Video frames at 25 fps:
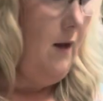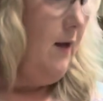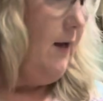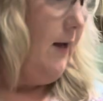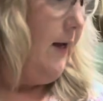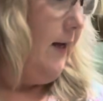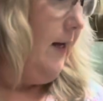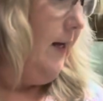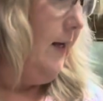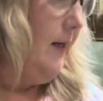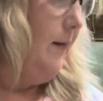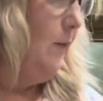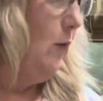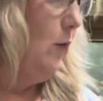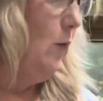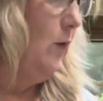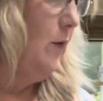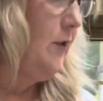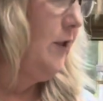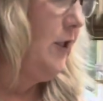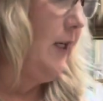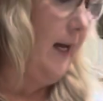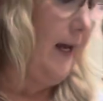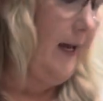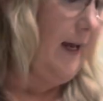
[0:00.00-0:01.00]
I'm going
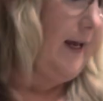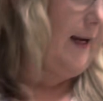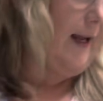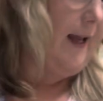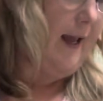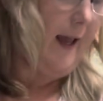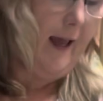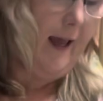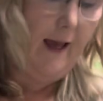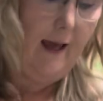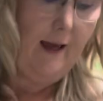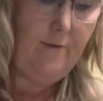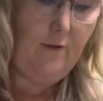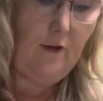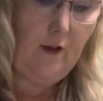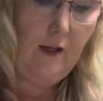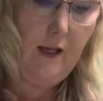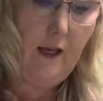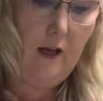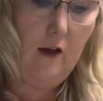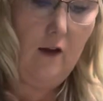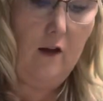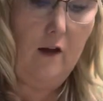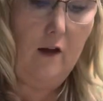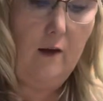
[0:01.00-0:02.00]
to add 1/2
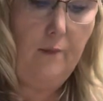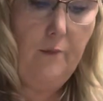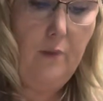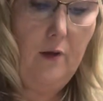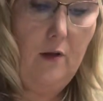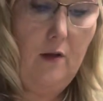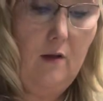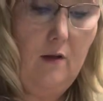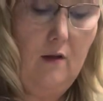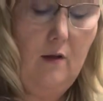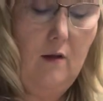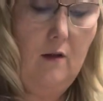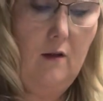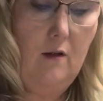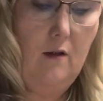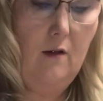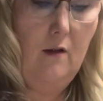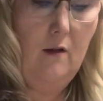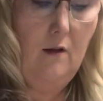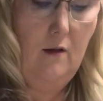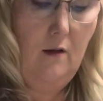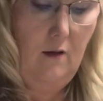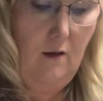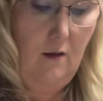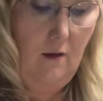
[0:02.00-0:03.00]
cup
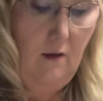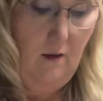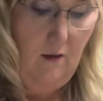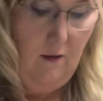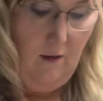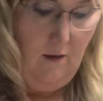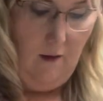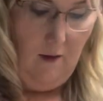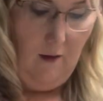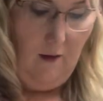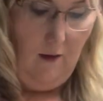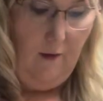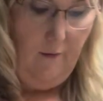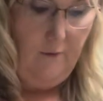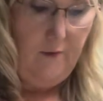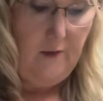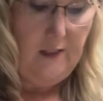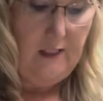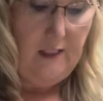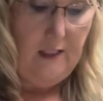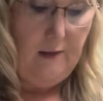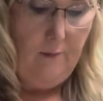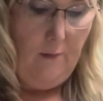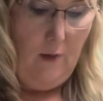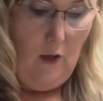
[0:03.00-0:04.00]
of
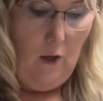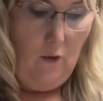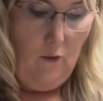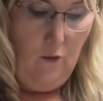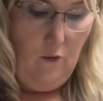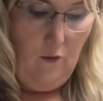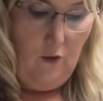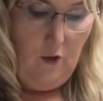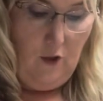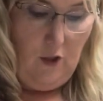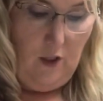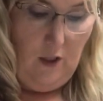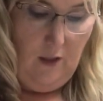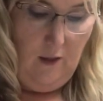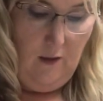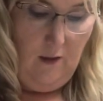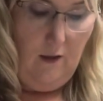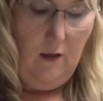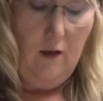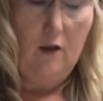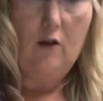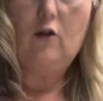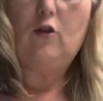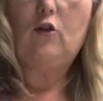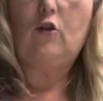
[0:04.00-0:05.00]
smoked
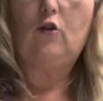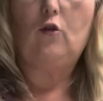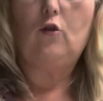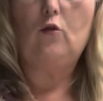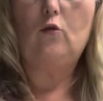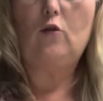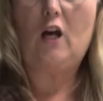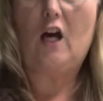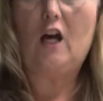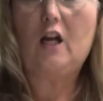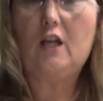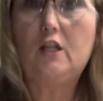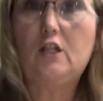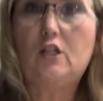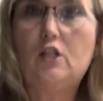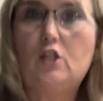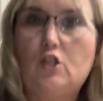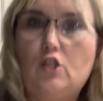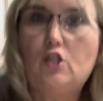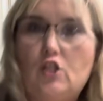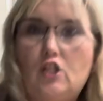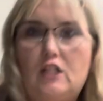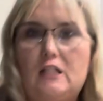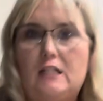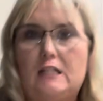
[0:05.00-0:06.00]
Gouda
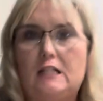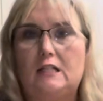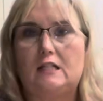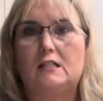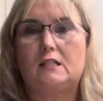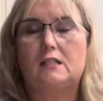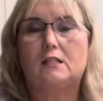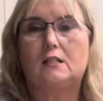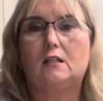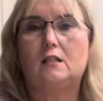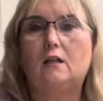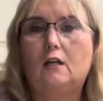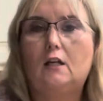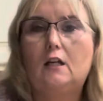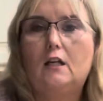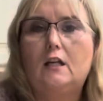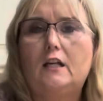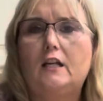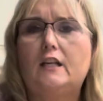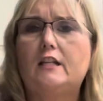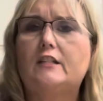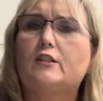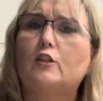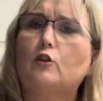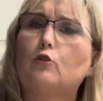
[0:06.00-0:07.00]
cheese.
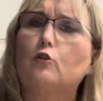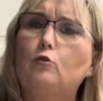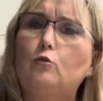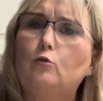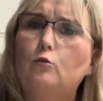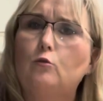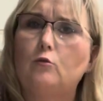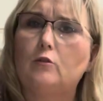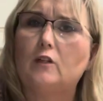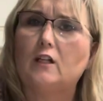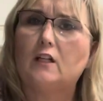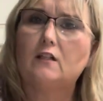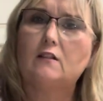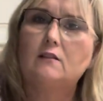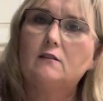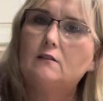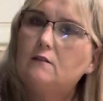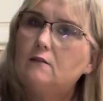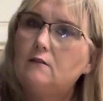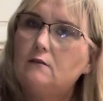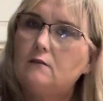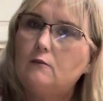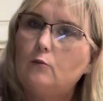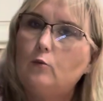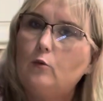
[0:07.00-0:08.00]
It's a Gouda.
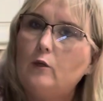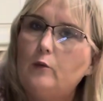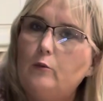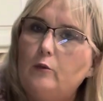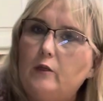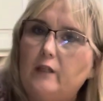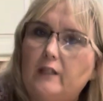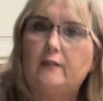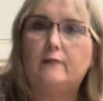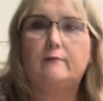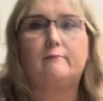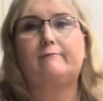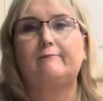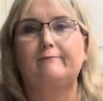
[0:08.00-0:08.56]
Oui, oui.